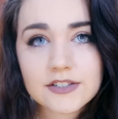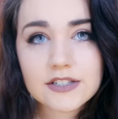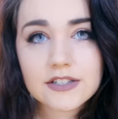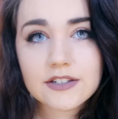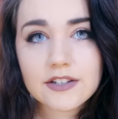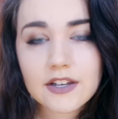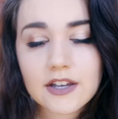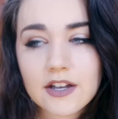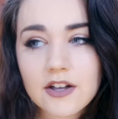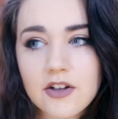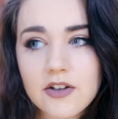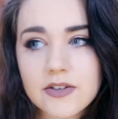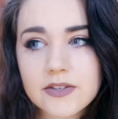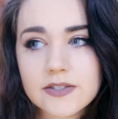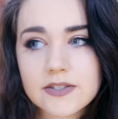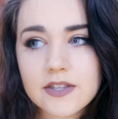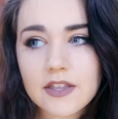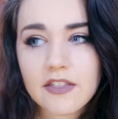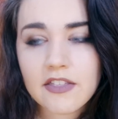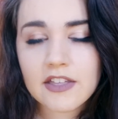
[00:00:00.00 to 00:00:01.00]

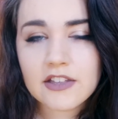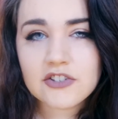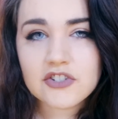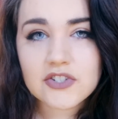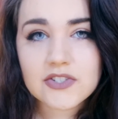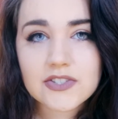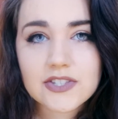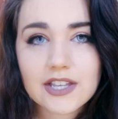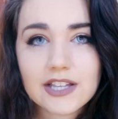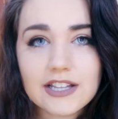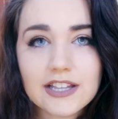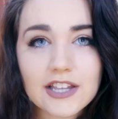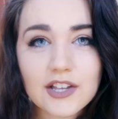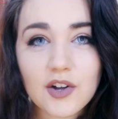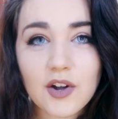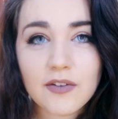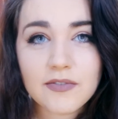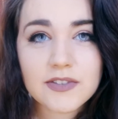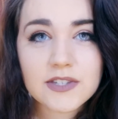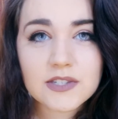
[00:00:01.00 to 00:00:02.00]
details, then just click
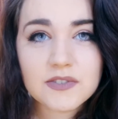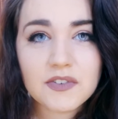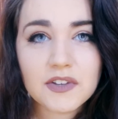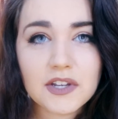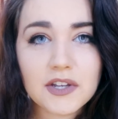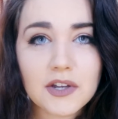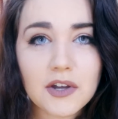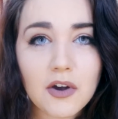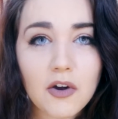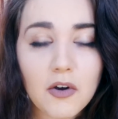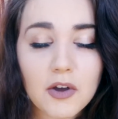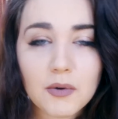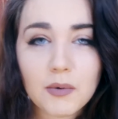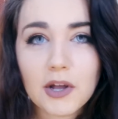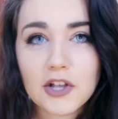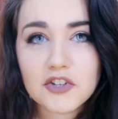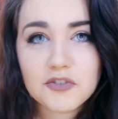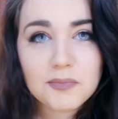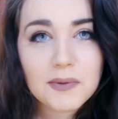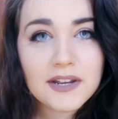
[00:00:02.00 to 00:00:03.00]
off this video and
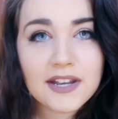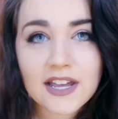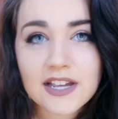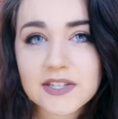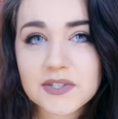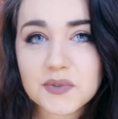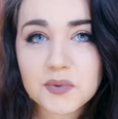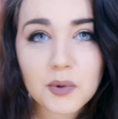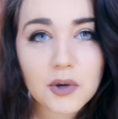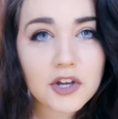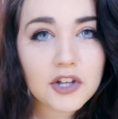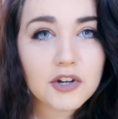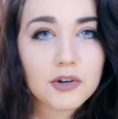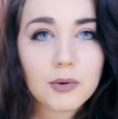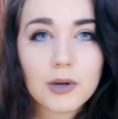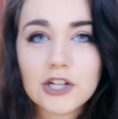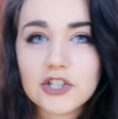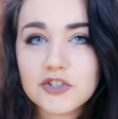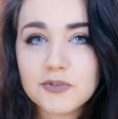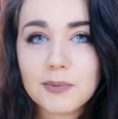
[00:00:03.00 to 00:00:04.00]
watch my next one or
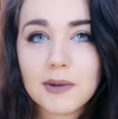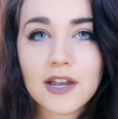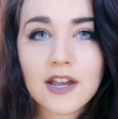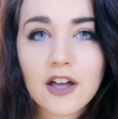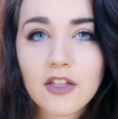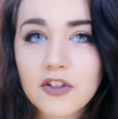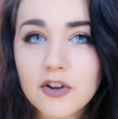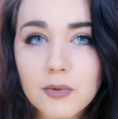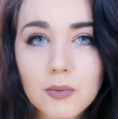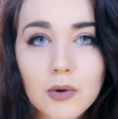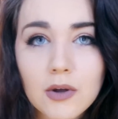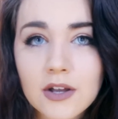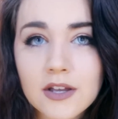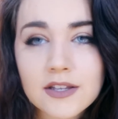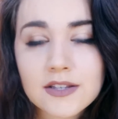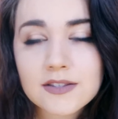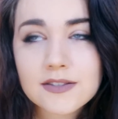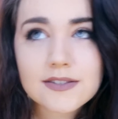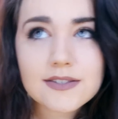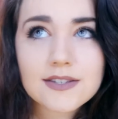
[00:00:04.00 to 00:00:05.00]
watch my other
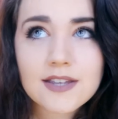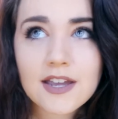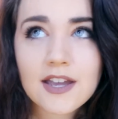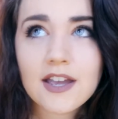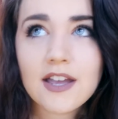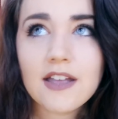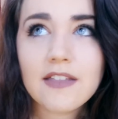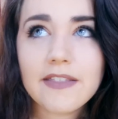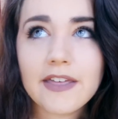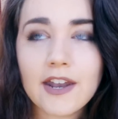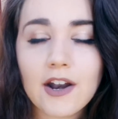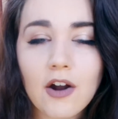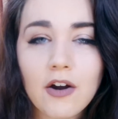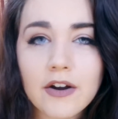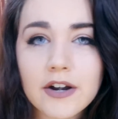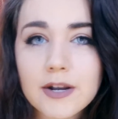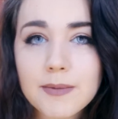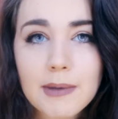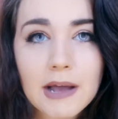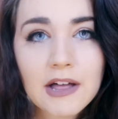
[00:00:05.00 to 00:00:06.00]
ones that
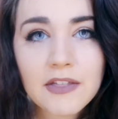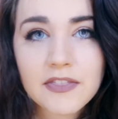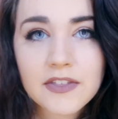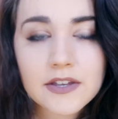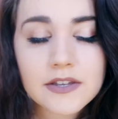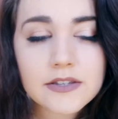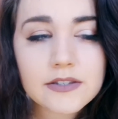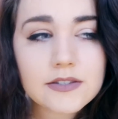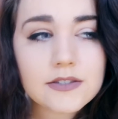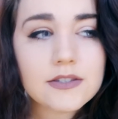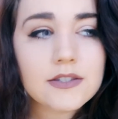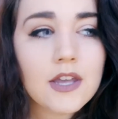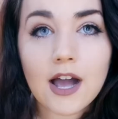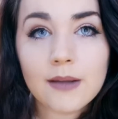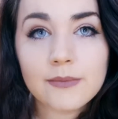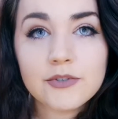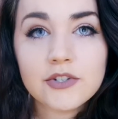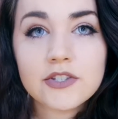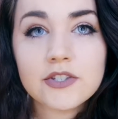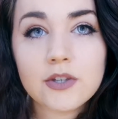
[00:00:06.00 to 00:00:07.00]
aren't about this.
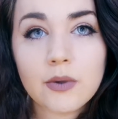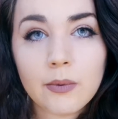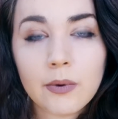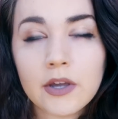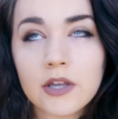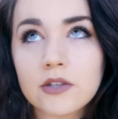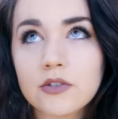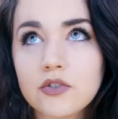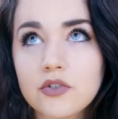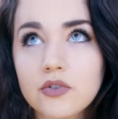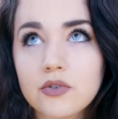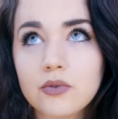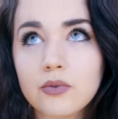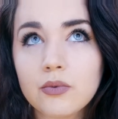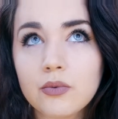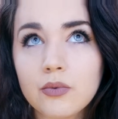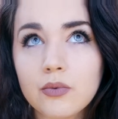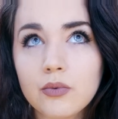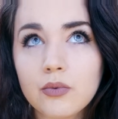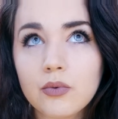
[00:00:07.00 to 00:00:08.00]
I'm just going
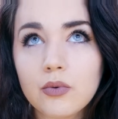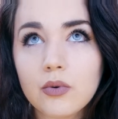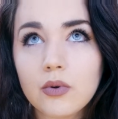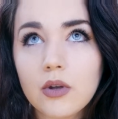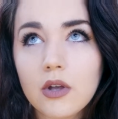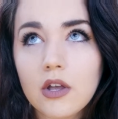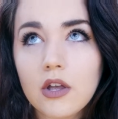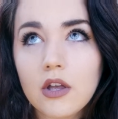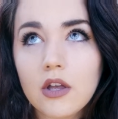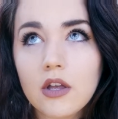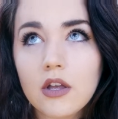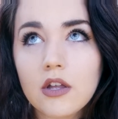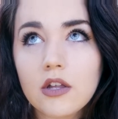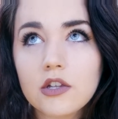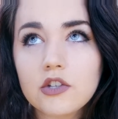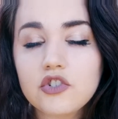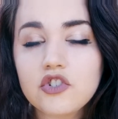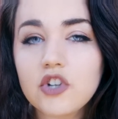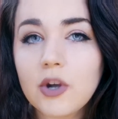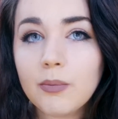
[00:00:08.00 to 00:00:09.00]
to
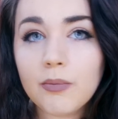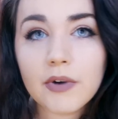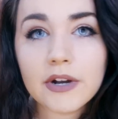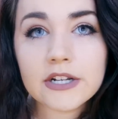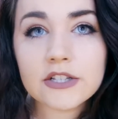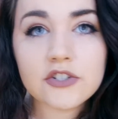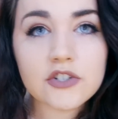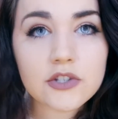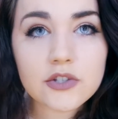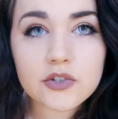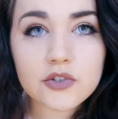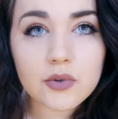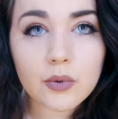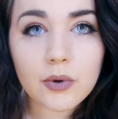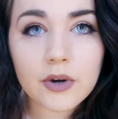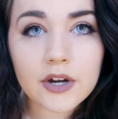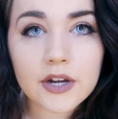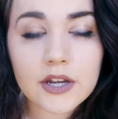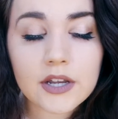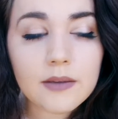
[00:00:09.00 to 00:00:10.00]
jump right into the
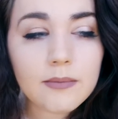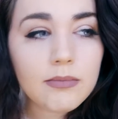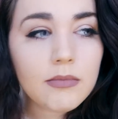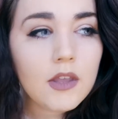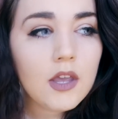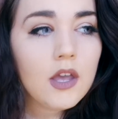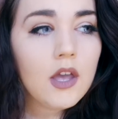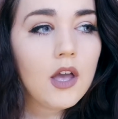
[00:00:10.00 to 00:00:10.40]
story.